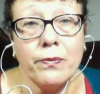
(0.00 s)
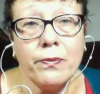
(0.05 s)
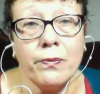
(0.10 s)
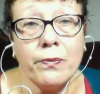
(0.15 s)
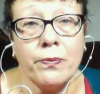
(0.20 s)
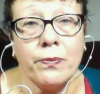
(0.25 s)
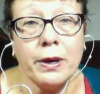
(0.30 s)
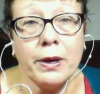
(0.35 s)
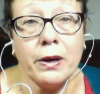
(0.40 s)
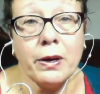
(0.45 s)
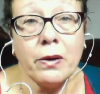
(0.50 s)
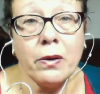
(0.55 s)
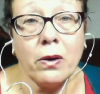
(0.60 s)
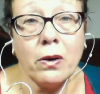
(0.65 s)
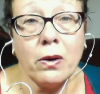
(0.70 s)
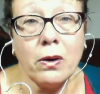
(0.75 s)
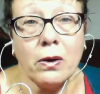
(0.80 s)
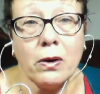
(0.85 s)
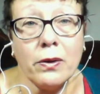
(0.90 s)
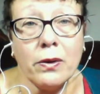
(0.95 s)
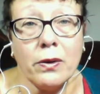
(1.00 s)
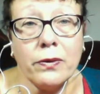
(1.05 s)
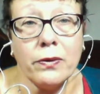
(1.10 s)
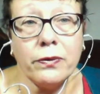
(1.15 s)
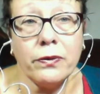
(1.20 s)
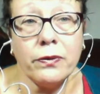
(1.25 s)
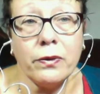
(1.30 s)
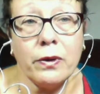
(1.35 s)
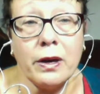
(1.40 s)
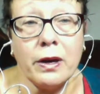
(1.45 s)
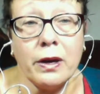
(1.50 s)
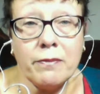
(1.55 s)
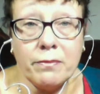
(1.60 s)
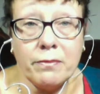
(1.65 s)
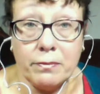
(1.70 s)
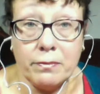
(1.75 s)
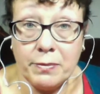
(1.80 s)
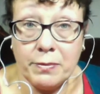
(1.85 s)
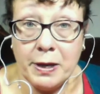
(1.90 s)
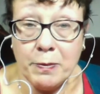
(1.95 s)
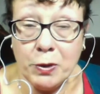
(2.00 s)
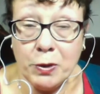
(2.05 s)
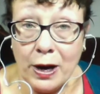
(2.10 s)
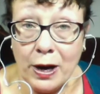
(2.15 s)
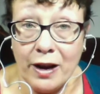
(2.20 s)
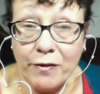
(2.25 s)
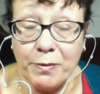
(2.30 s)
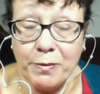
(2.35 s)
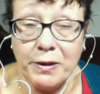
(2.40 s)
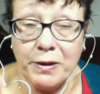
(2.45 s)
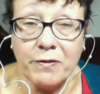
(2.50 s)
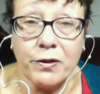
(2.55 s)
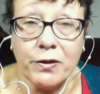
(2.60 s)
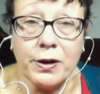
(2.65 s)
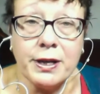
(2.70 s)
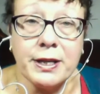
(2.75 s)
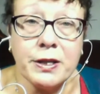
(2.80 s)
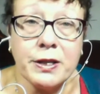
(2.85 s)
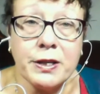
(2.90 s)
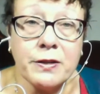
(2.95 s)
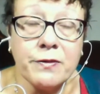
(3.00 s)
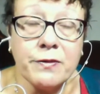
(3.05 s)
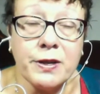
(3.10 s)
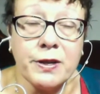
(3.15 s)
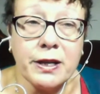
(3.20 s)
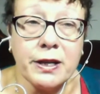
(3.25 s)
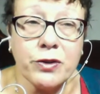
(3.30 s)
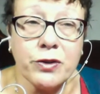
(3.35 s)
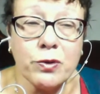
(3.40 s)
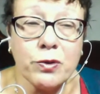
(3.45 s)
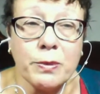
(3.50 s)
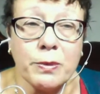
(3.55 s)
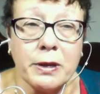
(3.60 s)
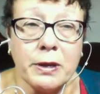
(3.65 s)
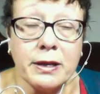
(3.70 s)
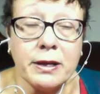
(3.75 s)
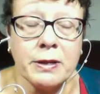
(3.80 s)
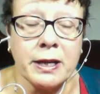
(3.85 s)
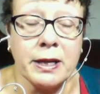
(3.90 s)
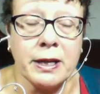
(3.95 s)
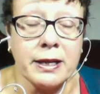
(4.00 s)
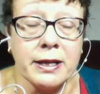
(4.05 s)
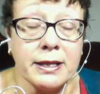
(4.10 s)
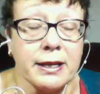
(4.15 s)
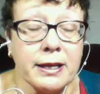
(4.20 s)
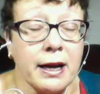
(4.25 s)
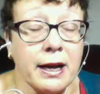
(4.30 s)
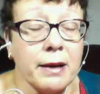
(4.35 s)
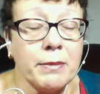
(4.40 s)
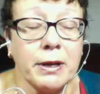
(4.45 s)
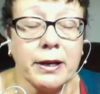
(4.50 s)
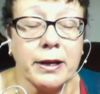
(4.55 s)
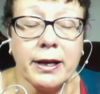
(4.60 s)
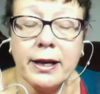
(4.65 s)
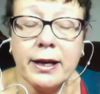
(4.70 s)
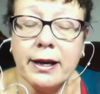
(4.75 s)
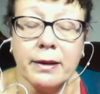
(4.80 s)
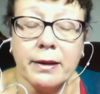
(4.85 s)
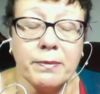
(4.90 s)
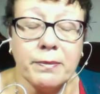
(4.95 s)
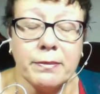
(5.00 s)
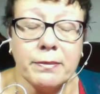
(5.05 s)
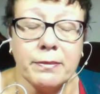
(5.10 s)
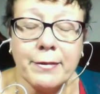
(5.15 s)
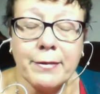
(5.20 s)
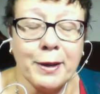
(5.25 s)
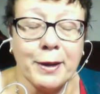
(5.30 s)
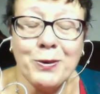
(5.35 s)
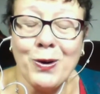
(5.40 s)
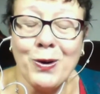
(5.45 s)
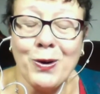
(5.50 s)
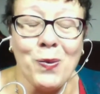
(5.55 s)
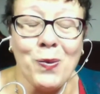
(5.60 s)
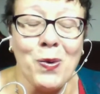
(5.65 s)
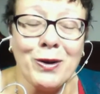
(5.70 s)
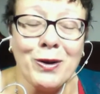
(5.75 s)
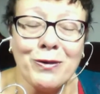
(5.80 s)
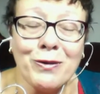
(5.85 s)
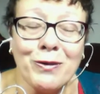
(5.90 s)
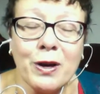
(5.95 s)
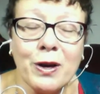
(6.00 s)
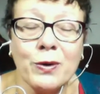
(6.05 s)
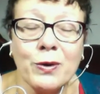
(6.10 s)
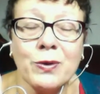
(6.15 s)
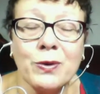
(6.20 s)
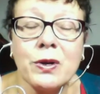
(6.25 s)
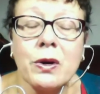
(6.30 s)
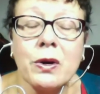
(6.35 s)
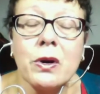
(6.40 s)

Because people who have been very severely traumatized, I'm lucky, I'm not one of those,